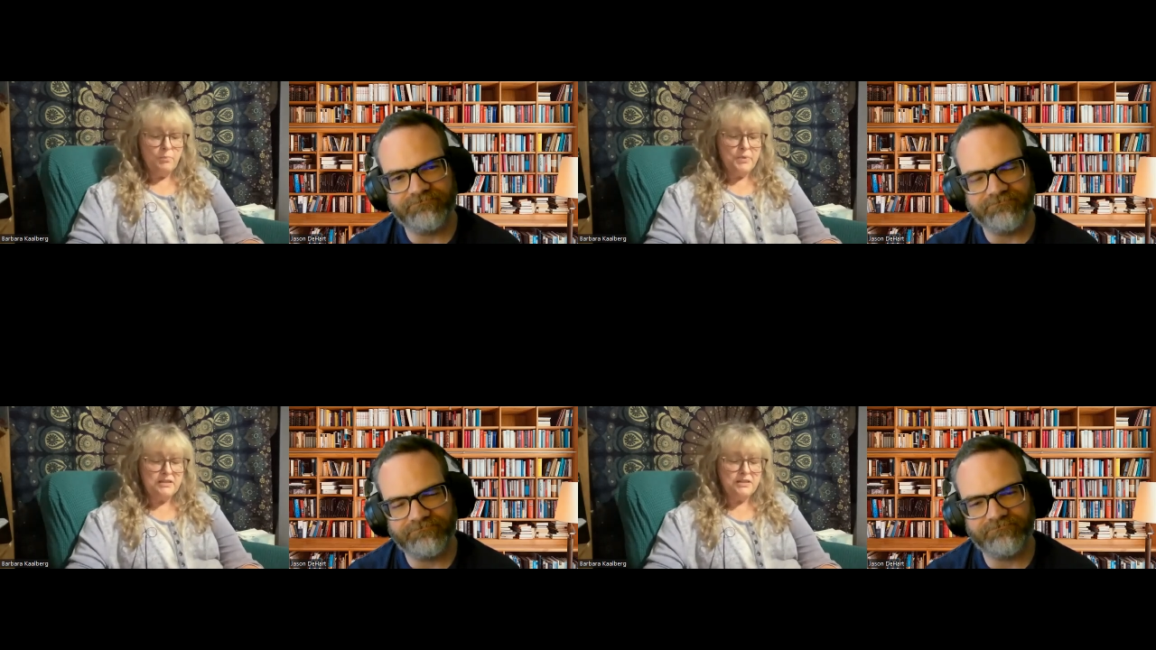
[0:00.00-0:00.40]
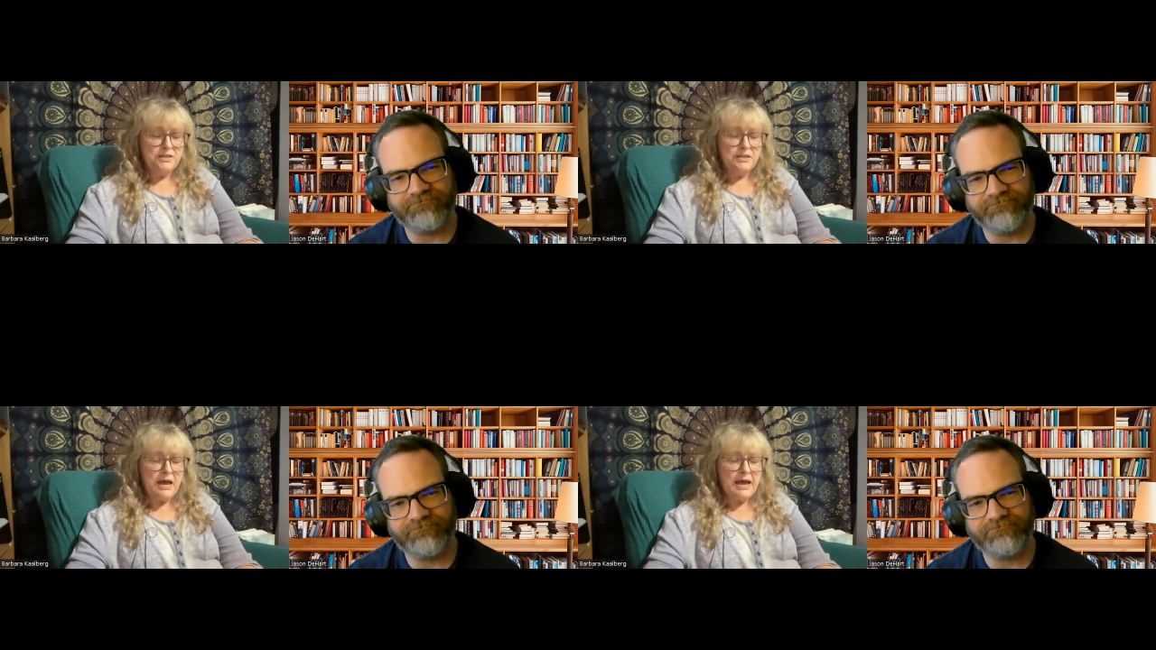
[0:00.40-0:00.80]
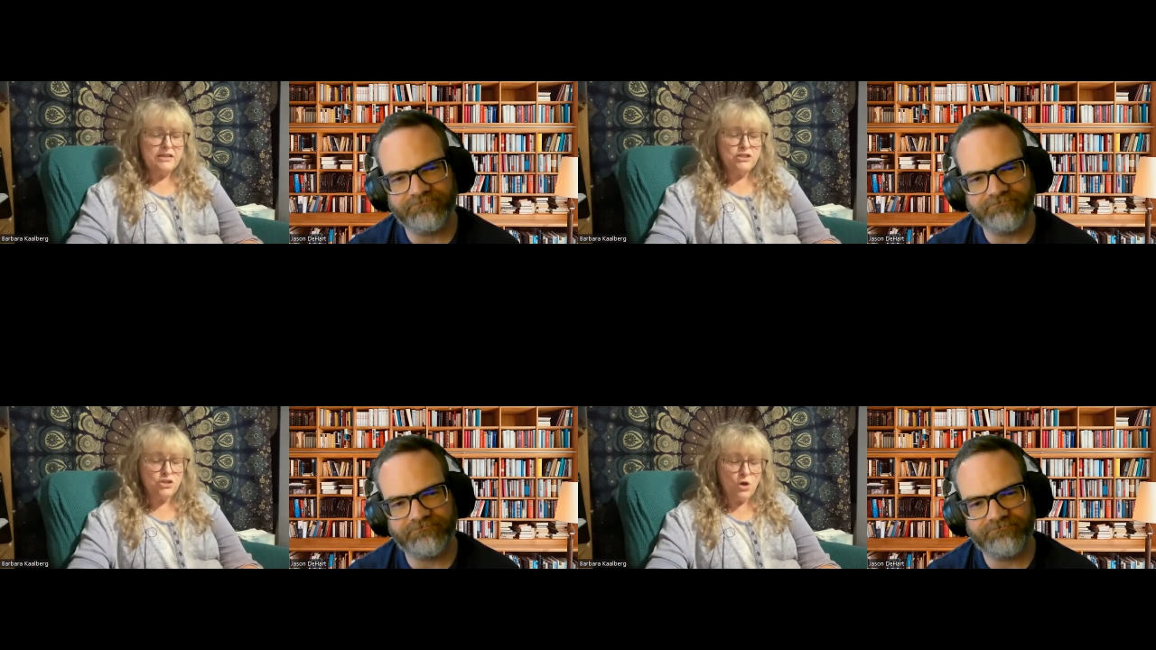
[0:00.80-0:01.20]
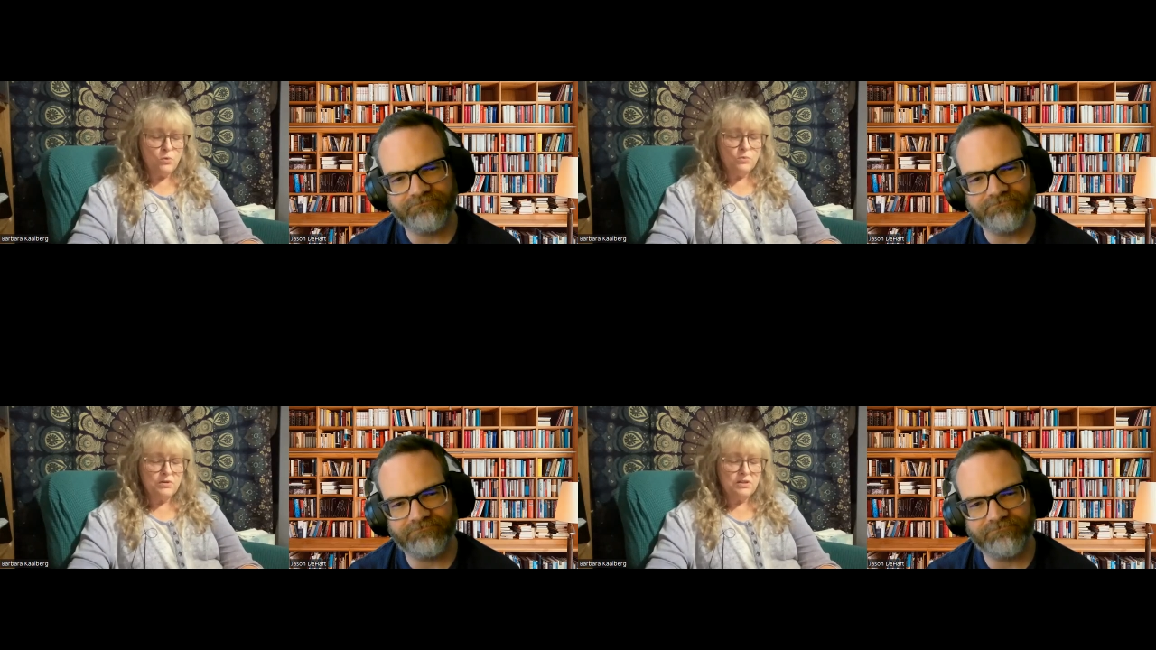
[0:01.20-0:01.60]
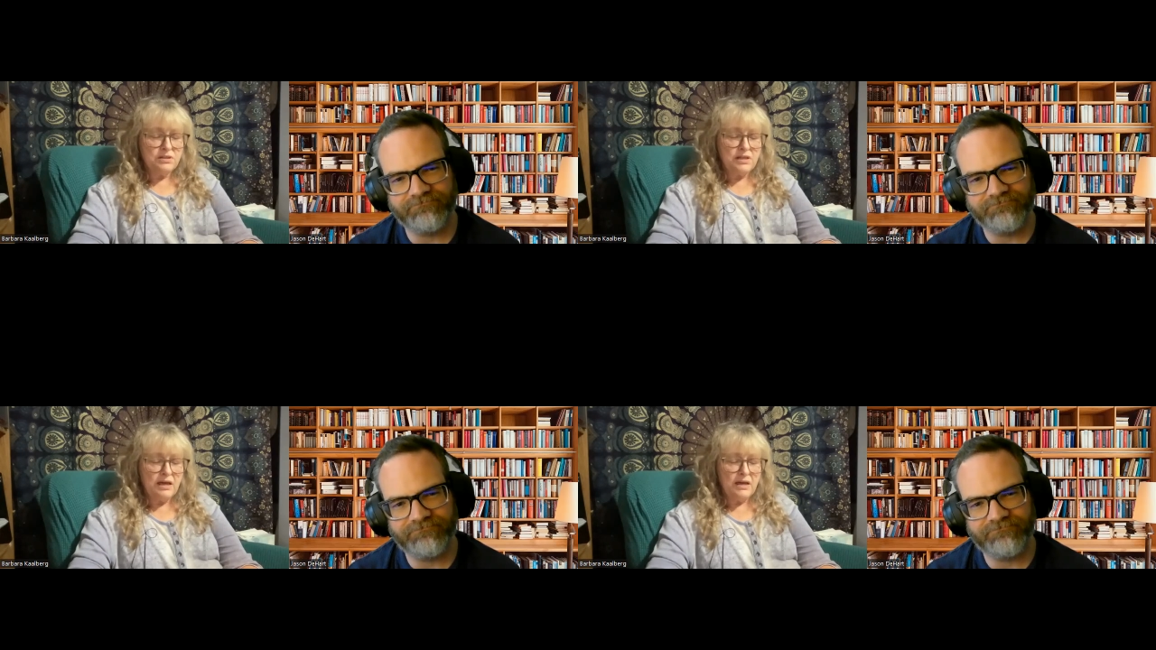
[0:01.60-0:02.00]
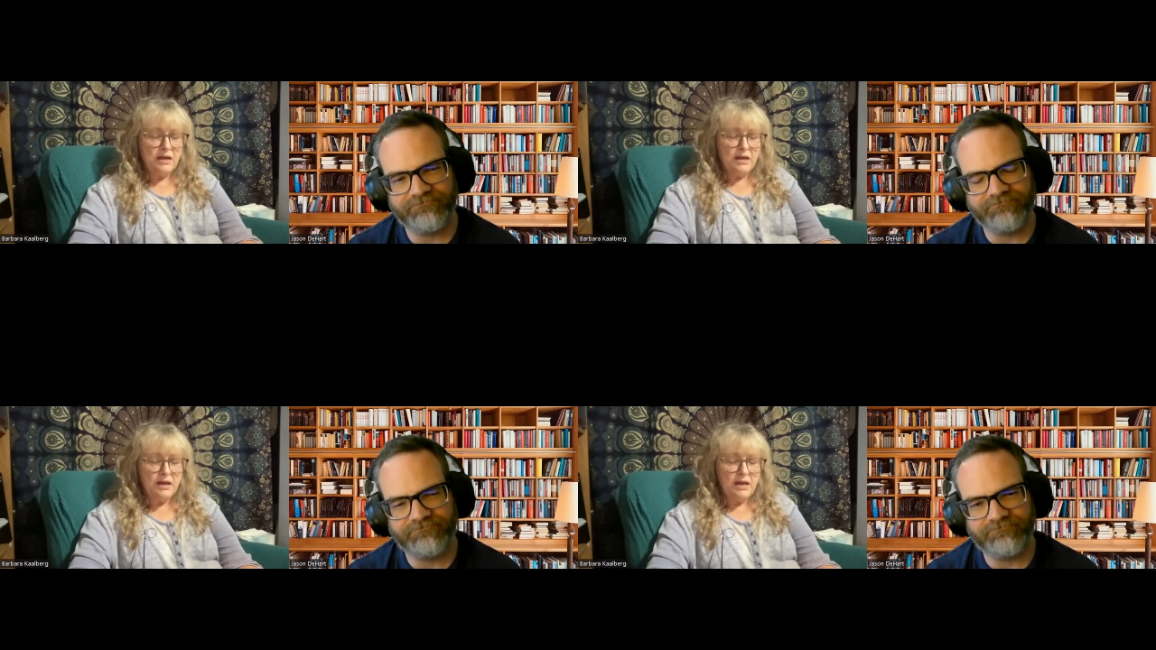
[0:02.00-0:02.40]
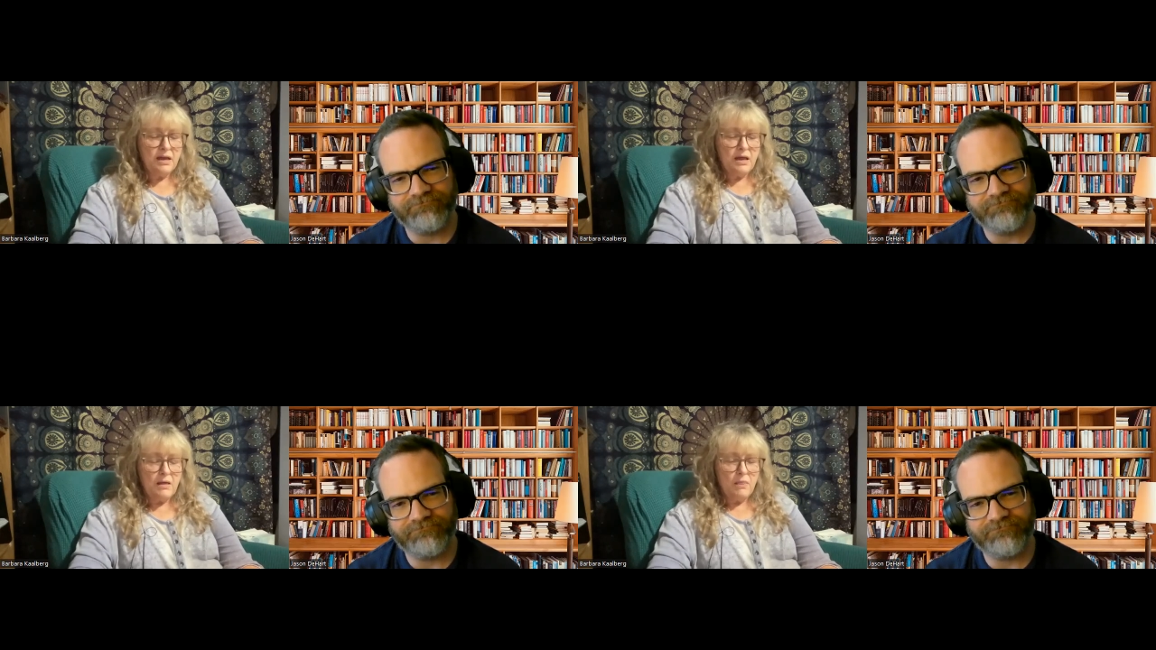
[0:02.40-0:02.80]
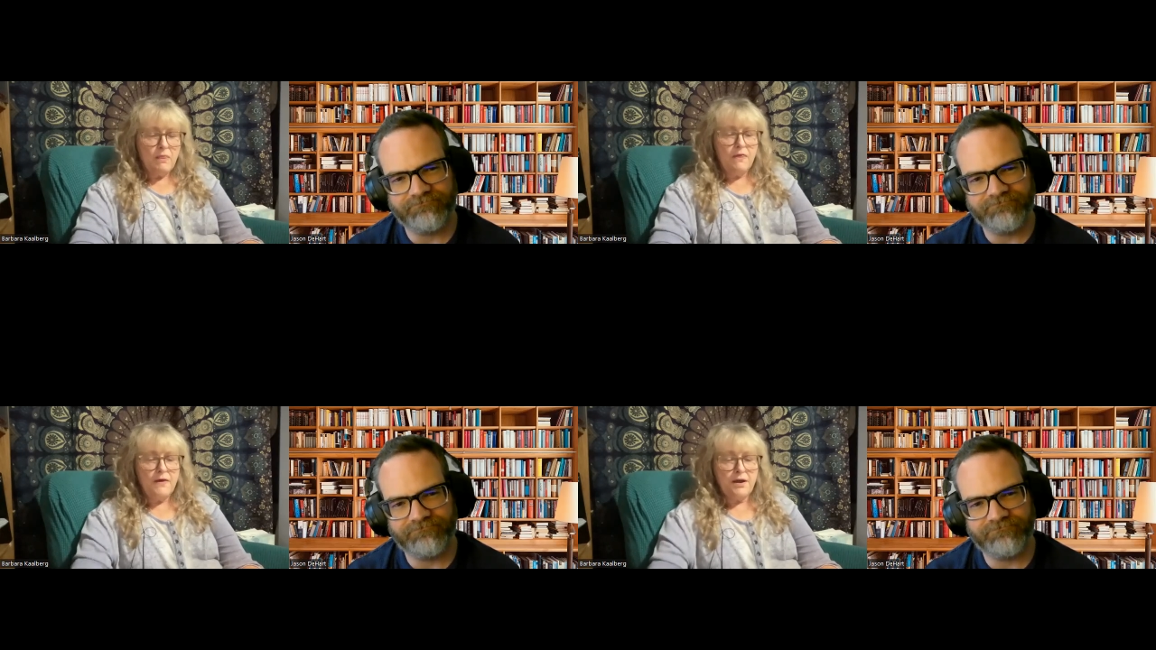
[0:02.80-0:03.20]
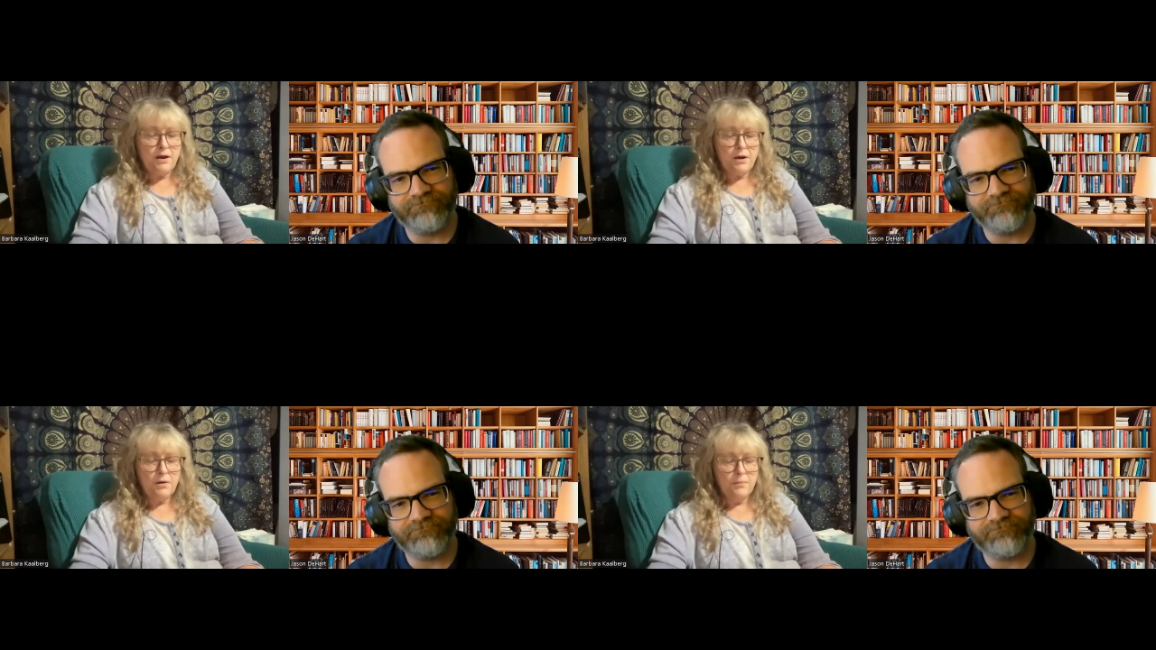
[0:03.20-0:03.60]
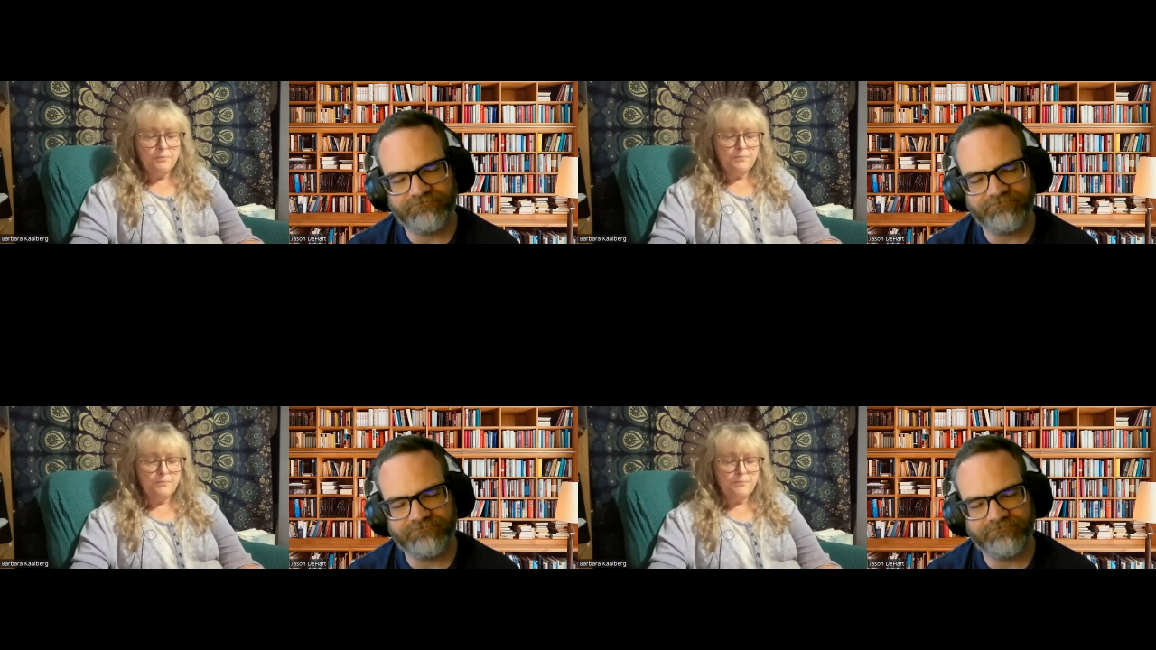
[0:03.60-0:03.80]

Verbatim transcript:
Speaker 1: But I don't think they're